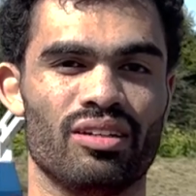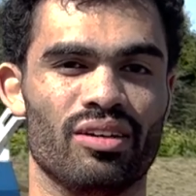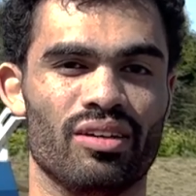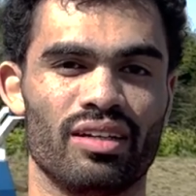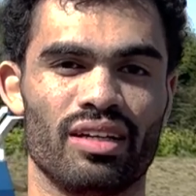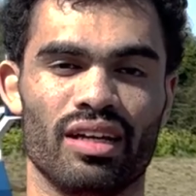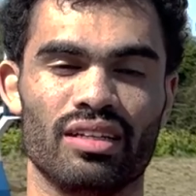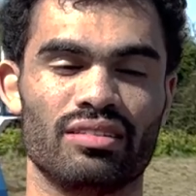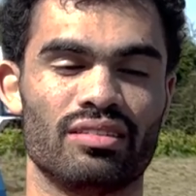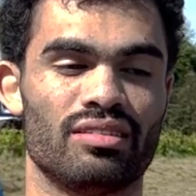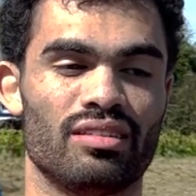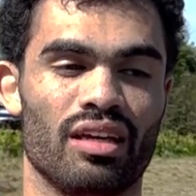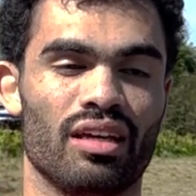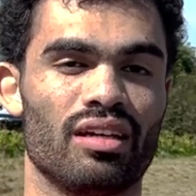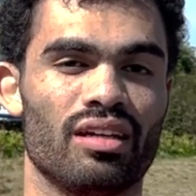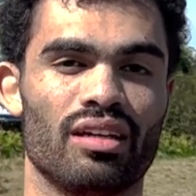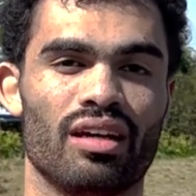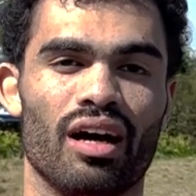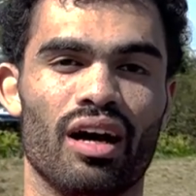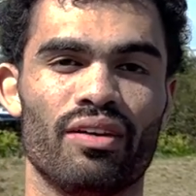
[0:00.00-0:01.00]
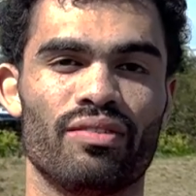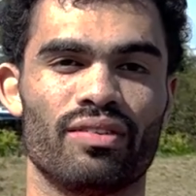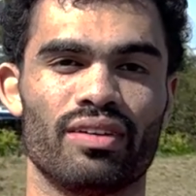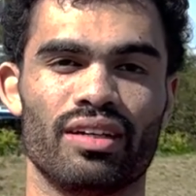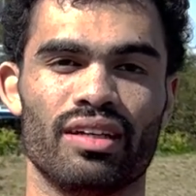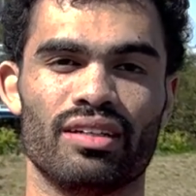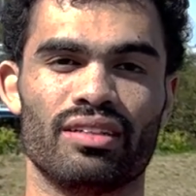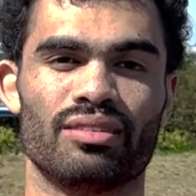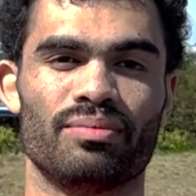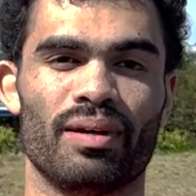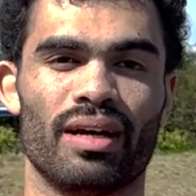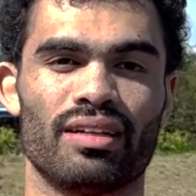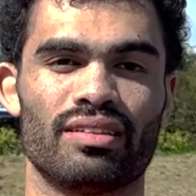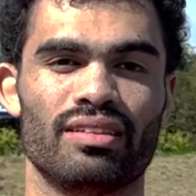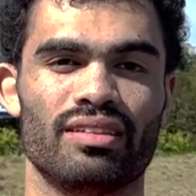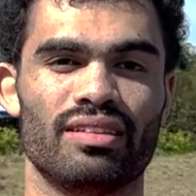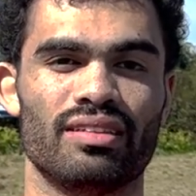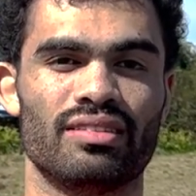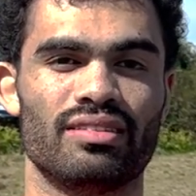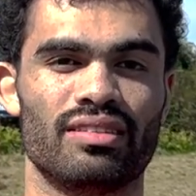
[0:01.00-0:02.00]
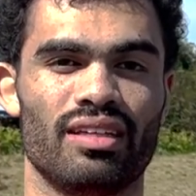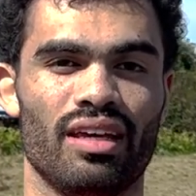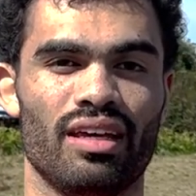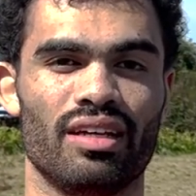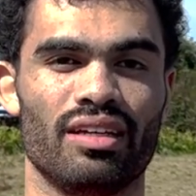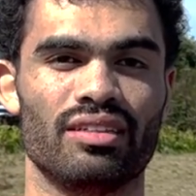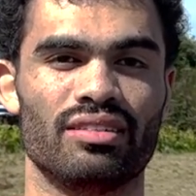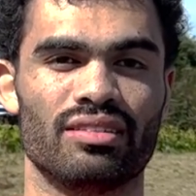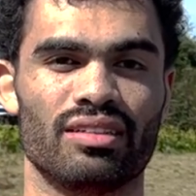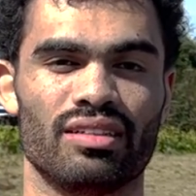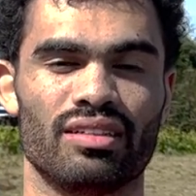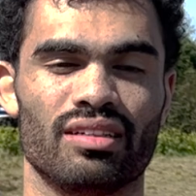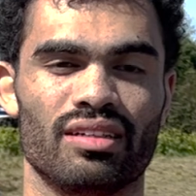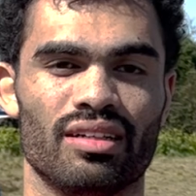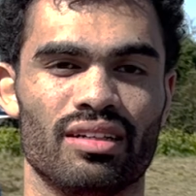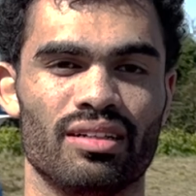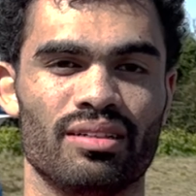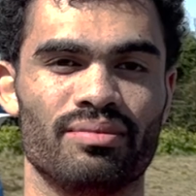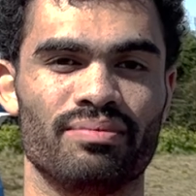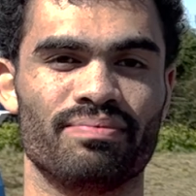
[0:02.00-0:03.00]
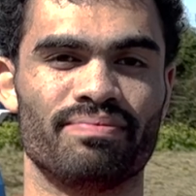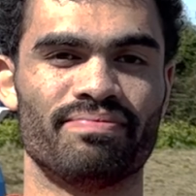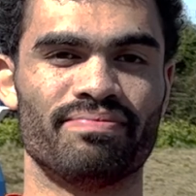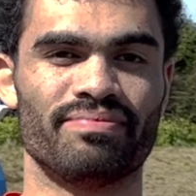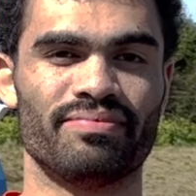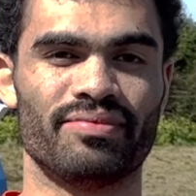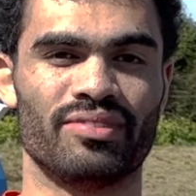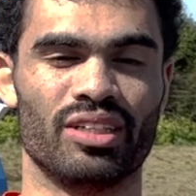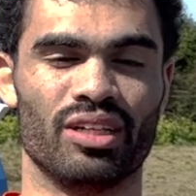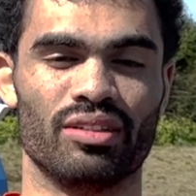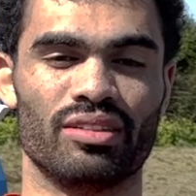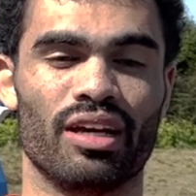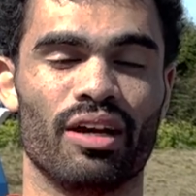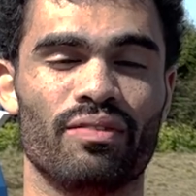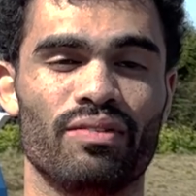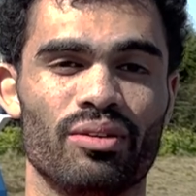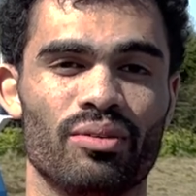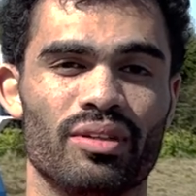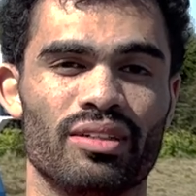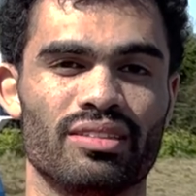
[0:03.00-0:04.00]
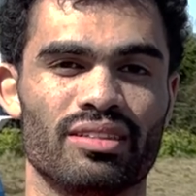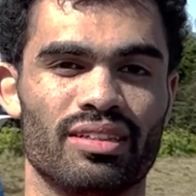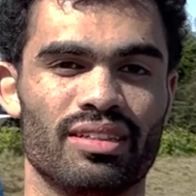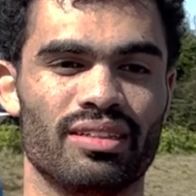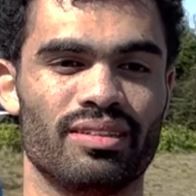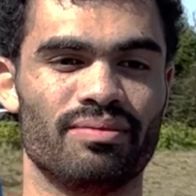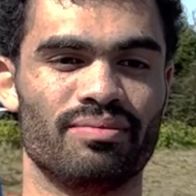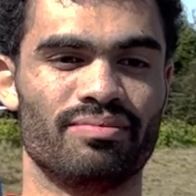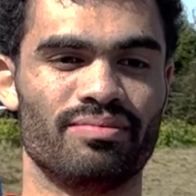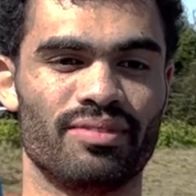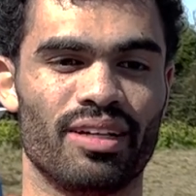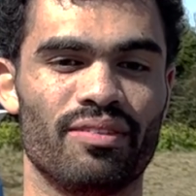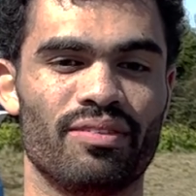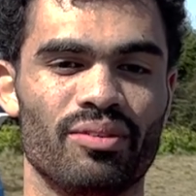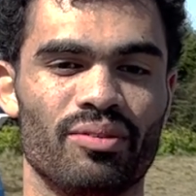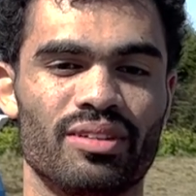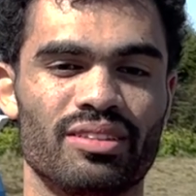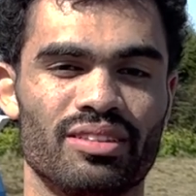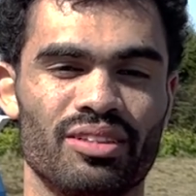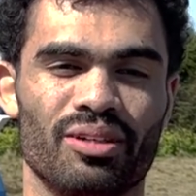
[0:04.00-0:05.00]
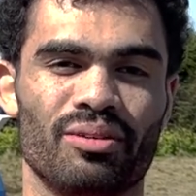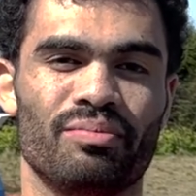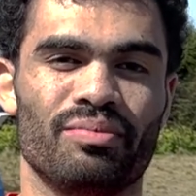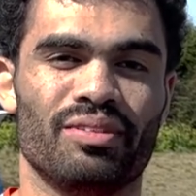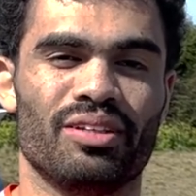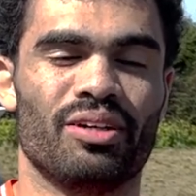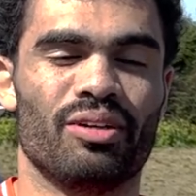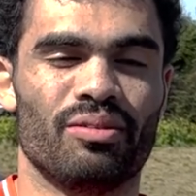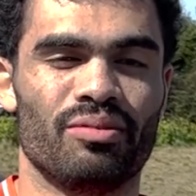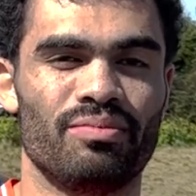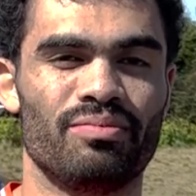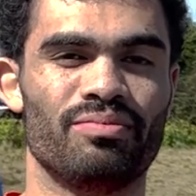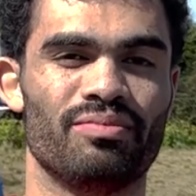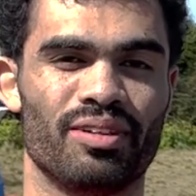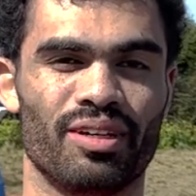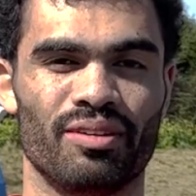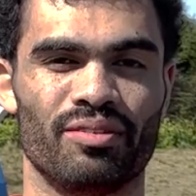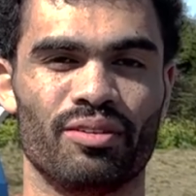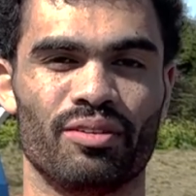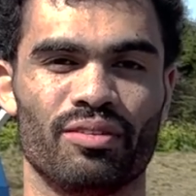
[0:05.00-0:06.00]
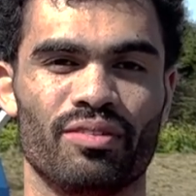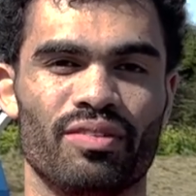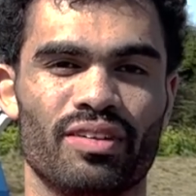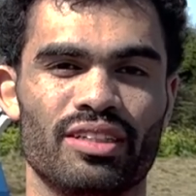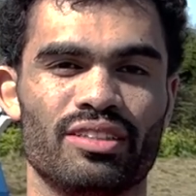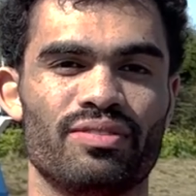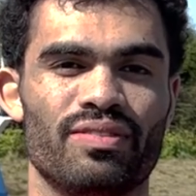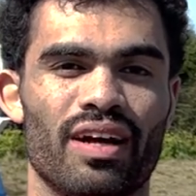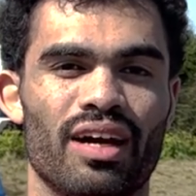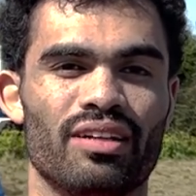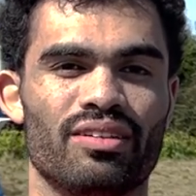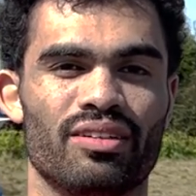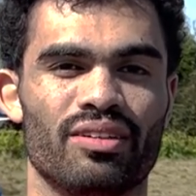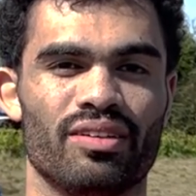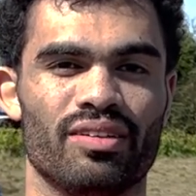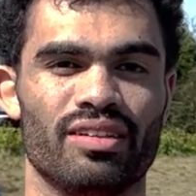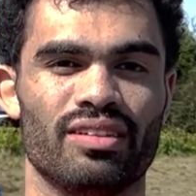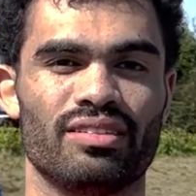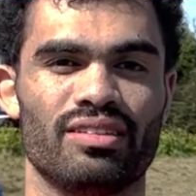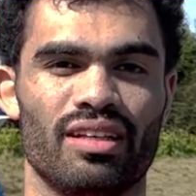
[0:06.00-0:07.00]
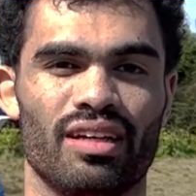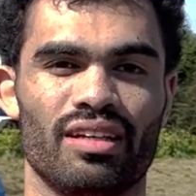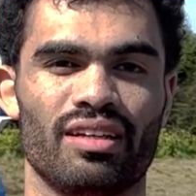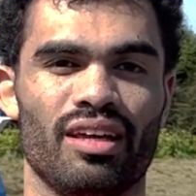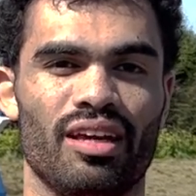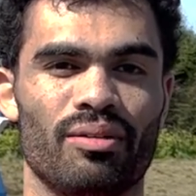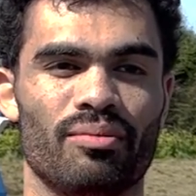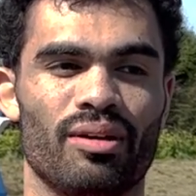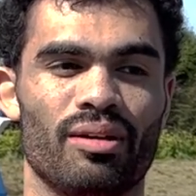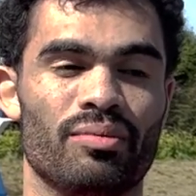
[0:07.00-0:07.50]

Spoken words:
again, just thanking God for getting us back to this stage. And definitely was a little of a revenge factor going into that game.